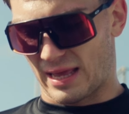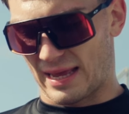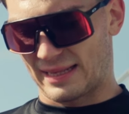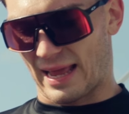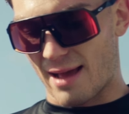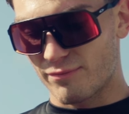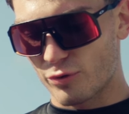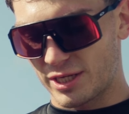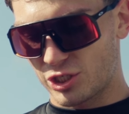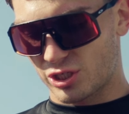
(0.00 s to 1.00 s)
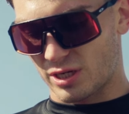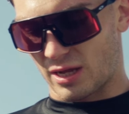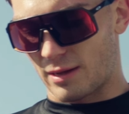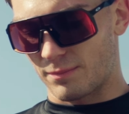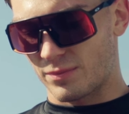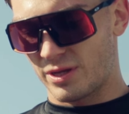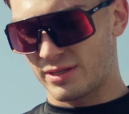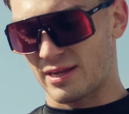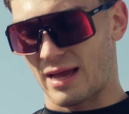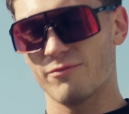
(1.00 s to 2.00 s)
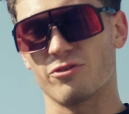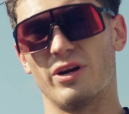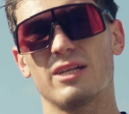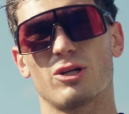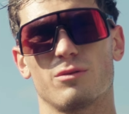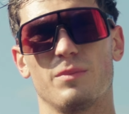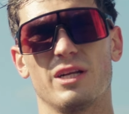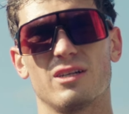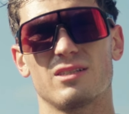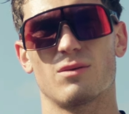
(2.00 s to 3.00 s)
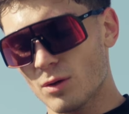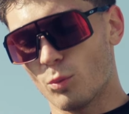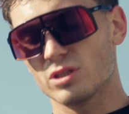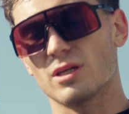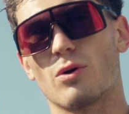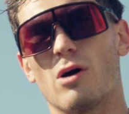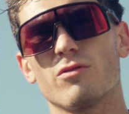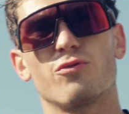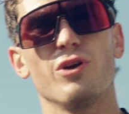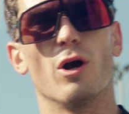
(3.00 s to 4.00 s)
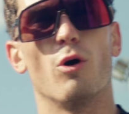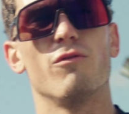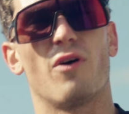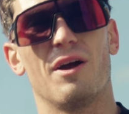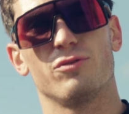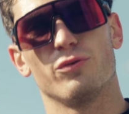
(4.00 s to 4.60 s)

And the average time for 800 meters was around 3:05 to